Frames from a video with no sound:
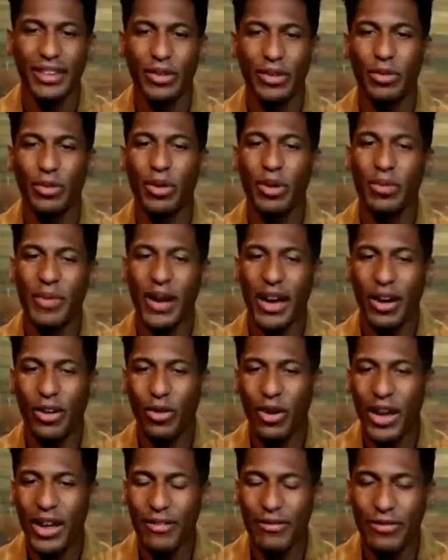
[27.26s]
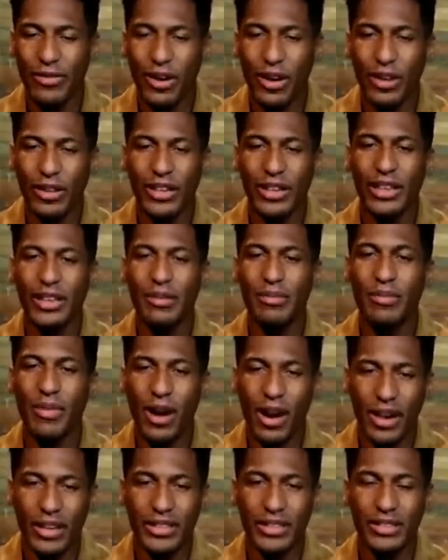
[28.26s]
Well, my grandfather, he
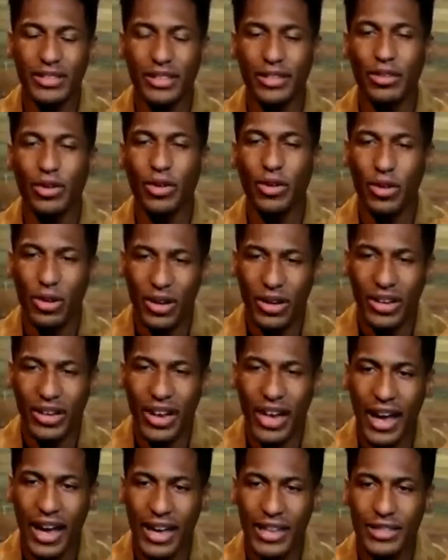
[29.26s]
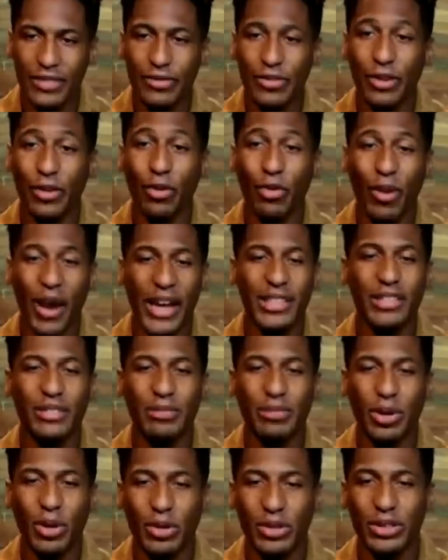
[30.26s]
marched and organized for the rights
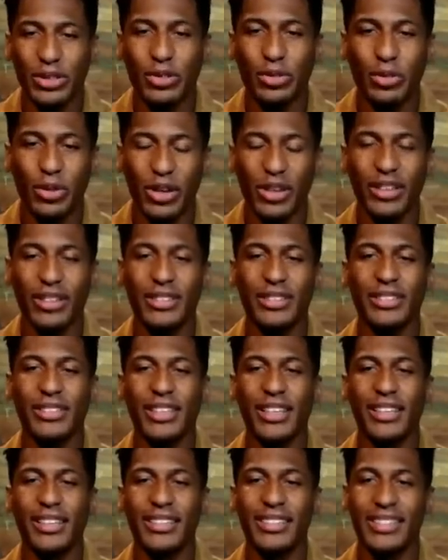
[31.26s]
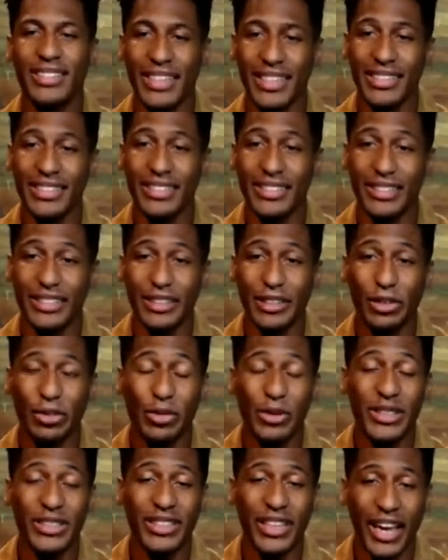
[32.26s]
of postal workers in the 60s in
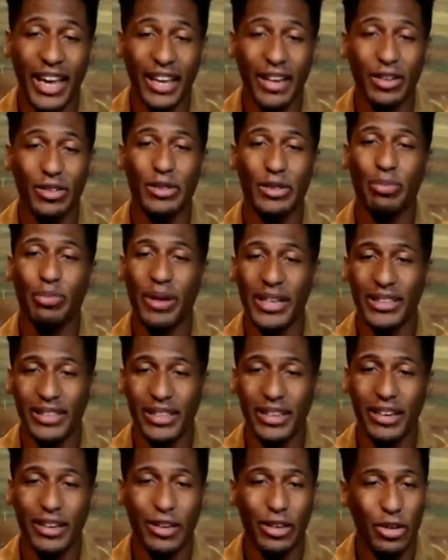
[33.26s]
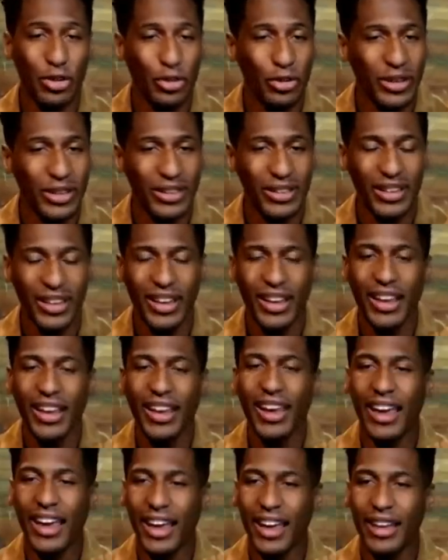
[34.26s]
Louisiana. He was the president of the union.
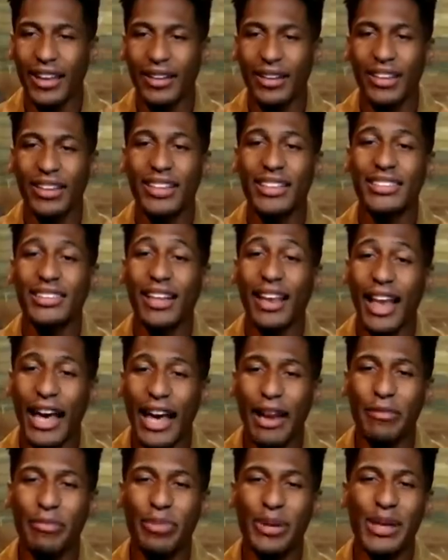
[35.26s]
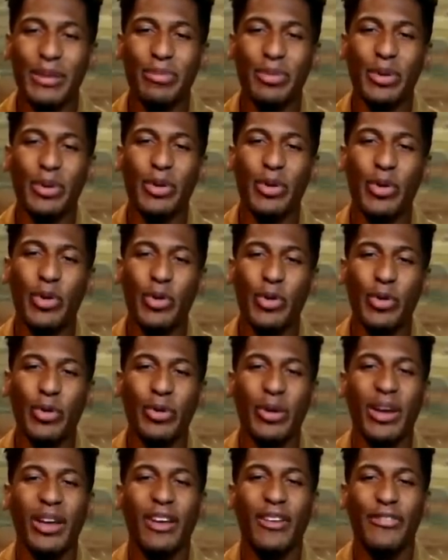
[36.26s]
And there's a lot of people who
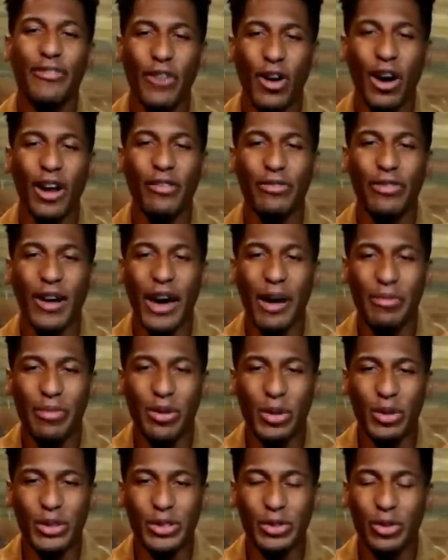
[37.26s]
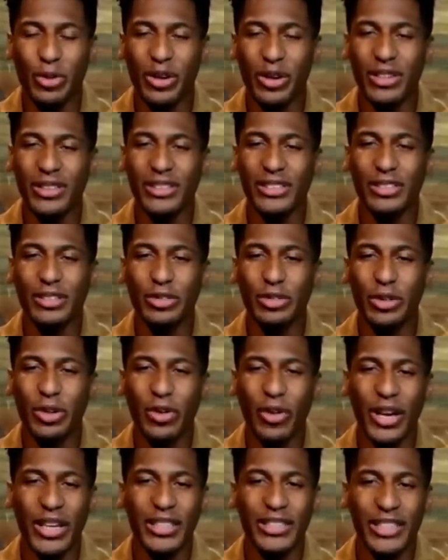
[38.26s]
fought for our postal workers to do the
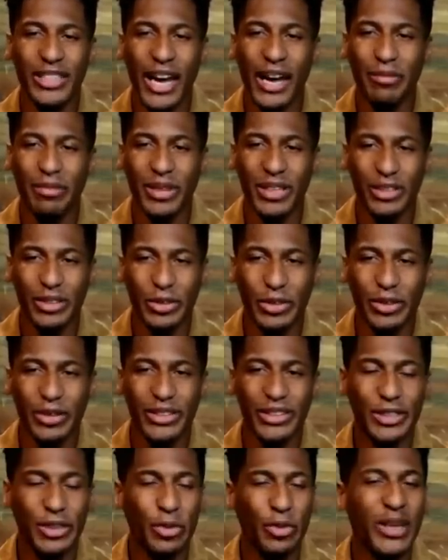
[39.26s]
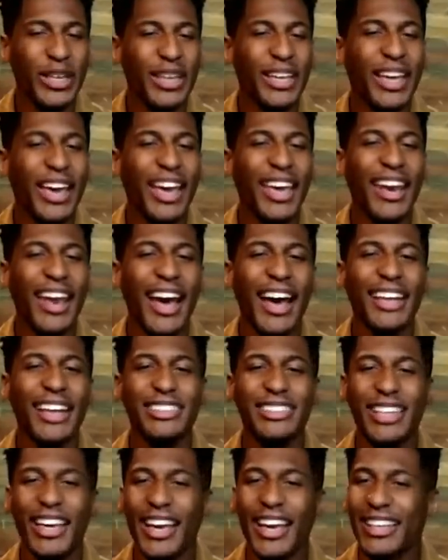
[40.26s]
great job they're doing. So we
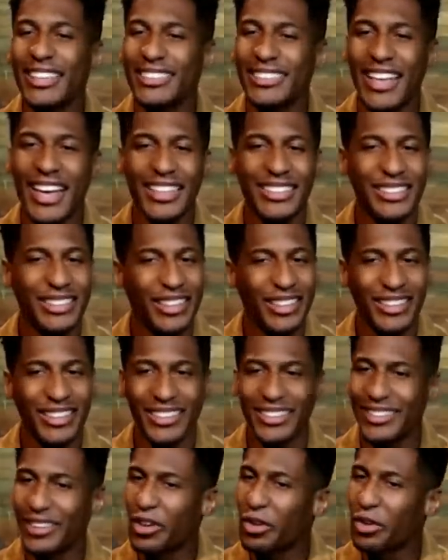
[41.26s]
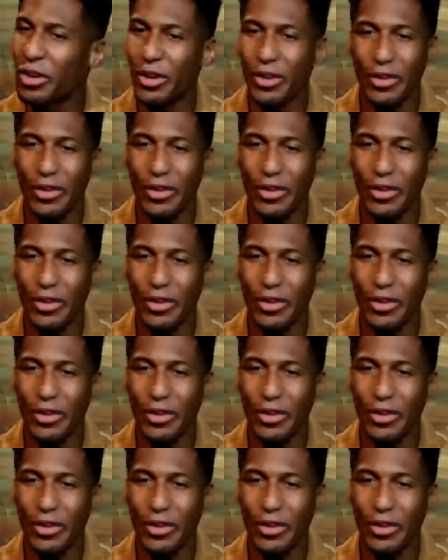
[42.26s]
cannot change that sucker. No, no,